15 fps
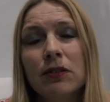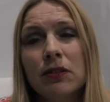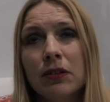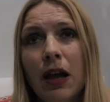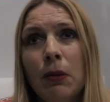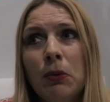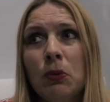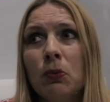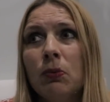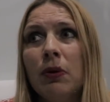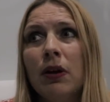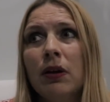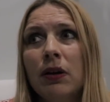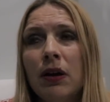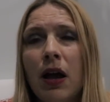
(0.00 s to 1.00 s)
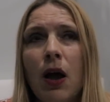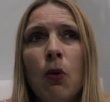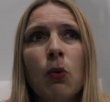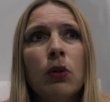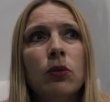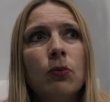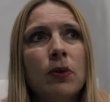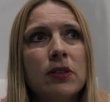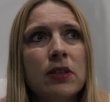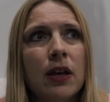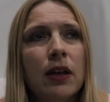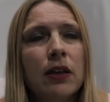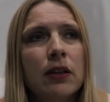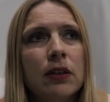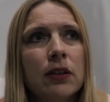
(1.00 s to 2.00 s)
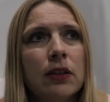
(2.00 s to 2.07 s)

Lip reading: I mean, how old was I?